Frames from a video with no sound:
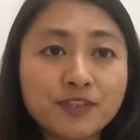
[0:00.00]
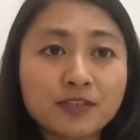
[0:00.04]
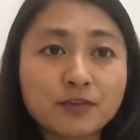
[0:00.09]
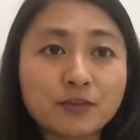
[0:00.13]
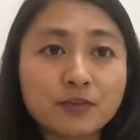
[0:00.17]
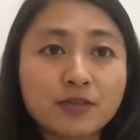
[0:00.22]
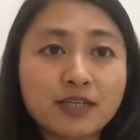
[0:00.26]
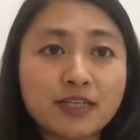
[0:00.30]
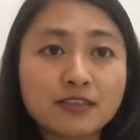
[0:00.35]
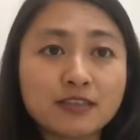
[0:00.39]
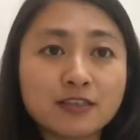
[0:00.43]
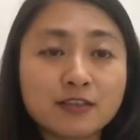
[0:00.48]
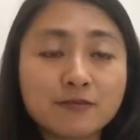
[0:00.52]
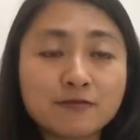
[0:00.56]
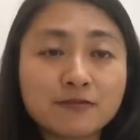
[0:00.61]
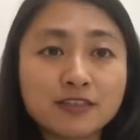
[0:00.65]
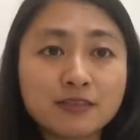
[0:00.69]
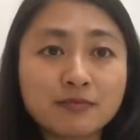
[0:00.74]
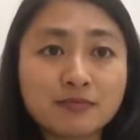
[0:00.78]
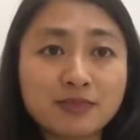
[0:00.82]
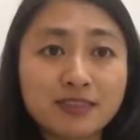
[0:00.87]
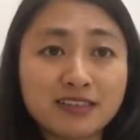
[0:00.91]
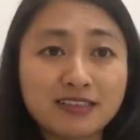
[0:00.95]
you're quite
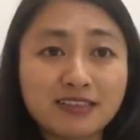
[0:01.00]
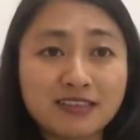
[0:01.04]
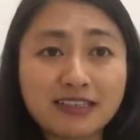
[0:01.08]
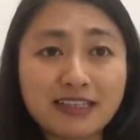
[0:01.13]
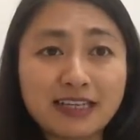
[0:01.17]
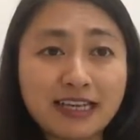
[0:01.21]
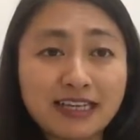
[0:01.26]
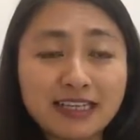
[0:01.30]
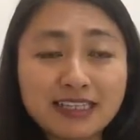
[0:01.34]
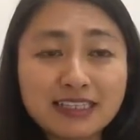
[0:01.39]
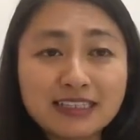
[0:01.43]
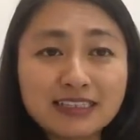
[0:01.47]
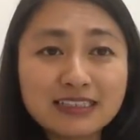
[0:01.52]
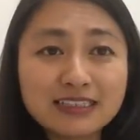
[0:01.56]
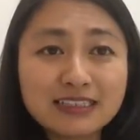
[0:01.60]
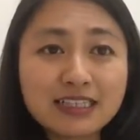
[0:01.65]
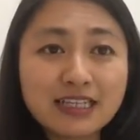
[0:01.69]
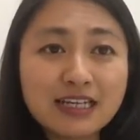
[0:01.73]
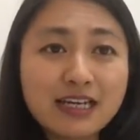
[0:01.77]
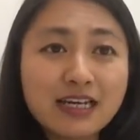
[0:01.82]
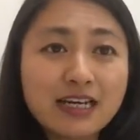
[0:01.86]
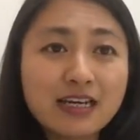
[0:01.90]
often being late.